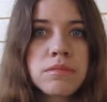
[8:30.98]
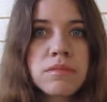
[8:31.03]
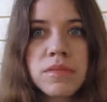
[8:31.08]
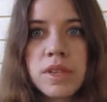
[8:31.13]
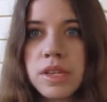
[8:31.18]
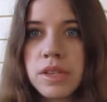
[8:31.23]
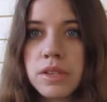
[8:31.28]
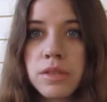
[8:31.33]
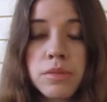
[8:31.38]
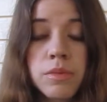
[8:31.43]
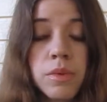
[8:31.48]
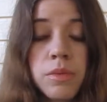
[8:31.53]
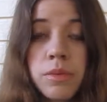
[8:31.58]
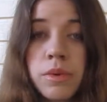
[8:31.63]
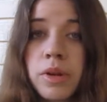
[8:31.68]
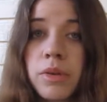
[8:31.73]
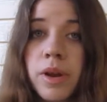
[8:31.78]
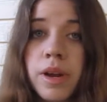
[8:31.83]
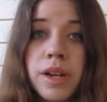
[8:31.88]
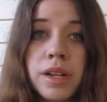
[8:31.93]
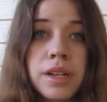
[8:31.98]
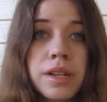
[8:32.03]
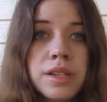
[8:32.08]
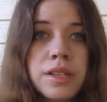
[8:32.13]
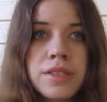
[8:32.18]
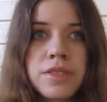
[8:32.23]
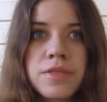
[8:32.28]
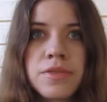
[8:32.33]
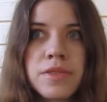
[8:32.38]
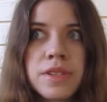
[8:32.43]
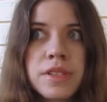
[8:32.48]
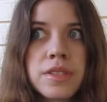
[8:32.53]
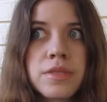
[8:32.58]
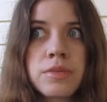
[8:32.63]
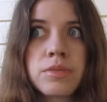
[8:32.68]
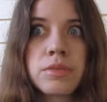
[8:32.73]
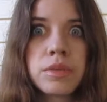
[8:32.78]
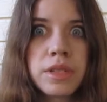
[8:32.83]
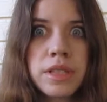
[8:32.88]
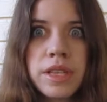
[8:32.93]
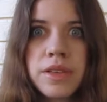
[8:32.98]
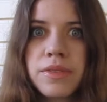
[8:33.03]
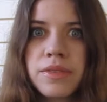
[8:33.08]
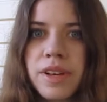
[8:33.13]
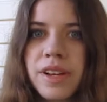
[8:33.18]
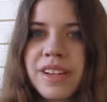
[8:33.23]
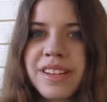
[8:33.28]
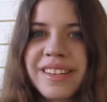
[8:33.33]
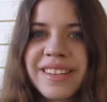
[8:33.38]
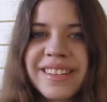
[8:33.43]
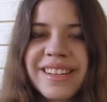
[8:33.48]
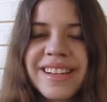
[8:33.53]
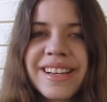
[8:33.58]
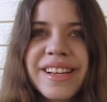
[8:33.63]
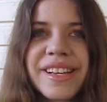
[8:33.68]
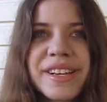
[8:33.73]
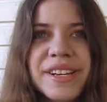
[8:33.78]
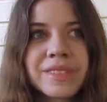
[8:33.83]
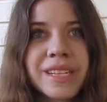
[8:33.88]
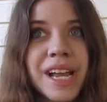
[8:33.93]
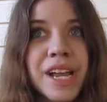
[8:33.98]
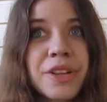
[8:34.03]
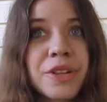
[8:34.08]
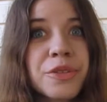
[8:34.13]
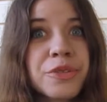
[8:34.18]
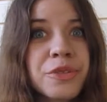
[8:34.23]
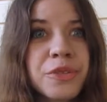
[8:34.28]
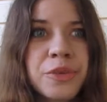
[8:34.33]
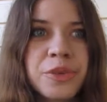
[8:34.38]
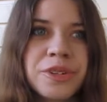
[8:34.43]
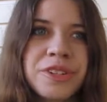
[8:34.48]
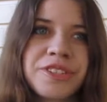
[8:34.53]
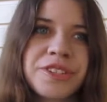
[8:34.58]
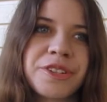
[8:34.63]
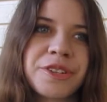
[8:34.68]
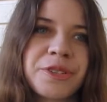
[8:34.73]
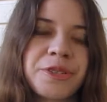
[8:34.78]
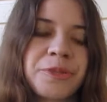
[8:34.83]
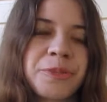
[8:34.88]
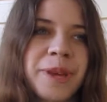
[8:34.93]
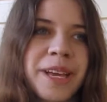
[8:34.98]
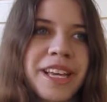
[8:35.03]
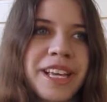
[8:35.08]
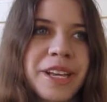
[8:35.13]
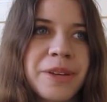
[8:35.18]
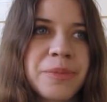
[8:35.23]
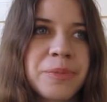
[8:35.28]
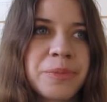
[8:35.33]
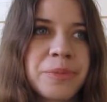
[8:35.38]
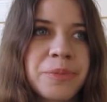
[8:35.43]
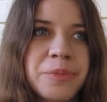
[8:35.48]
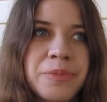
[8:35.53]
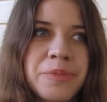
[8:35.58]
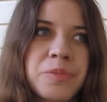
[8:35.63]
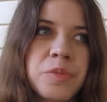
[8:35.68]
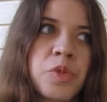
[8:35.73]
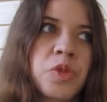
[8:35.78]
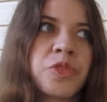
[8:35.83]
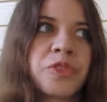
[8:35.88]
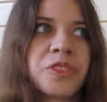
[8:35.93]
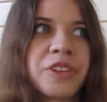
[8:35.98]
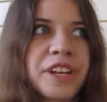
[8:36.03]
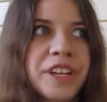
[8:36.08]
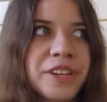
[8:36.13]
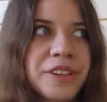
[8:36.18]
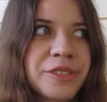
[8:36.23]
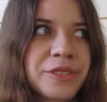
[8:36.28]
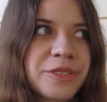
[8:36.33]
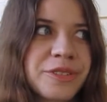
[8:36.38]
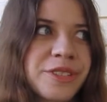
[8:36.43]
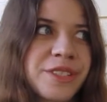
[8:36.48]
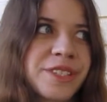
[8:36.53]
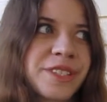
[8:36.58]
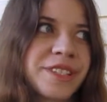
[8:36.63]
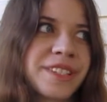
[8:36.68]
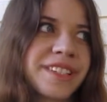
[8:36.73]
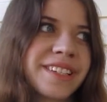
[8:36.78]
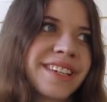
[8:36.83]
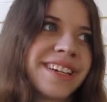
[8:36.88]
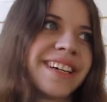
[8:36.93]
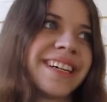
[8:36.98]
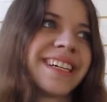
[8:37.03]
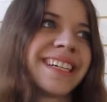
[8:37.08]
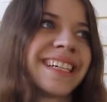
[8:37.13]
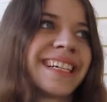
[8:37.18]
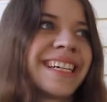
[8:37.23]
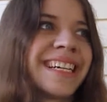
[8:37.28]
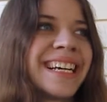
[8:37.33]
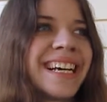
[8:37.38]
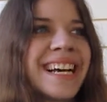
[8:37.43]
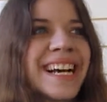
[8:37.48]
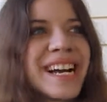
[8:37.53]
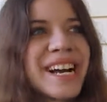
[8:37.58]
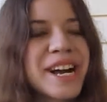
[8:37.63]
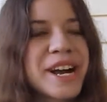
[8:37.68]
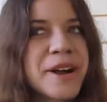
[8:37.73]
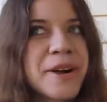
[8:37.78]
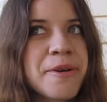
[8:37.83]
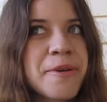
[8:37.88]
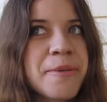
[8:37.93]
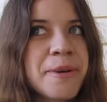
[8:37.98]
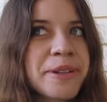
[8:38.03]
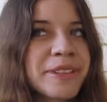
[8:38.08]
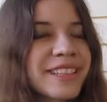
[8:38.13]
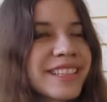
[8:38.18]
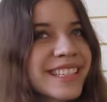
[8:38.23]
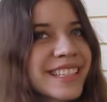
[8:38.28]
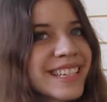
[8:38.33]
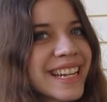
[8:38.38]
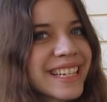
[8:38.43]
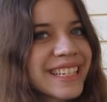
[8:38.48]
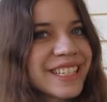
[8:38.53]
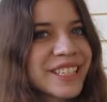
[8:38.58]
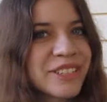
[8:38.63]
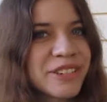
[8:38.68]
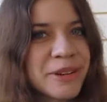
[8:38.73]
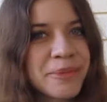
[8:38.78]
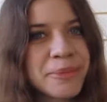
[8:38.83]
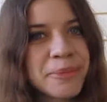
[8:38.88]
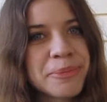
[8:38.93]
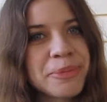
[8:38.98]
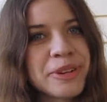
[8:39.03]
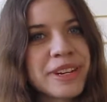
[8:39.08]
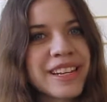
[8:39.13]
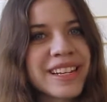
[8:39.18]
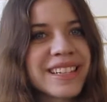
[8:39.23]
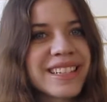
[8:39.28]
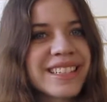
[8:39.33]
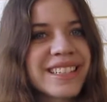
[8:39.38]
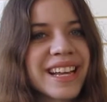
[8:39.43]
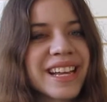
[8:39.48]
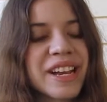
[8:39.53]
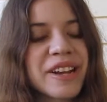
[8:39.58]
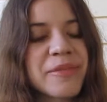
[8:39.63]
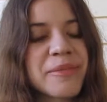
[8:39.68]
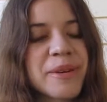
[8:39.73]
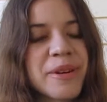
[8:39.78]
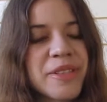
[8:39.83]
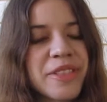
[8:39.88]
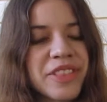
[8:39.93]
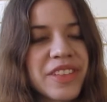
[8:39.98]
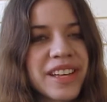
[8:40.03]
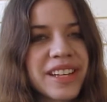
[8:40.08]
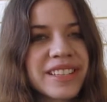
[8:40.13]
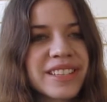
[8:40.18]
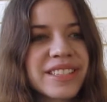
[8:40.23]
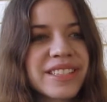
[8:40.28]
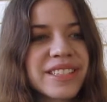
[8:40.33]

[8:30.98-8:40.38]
You won't regret it. It's really fun. I look forward to making more videos about this next trip. I'm pretty excited about that.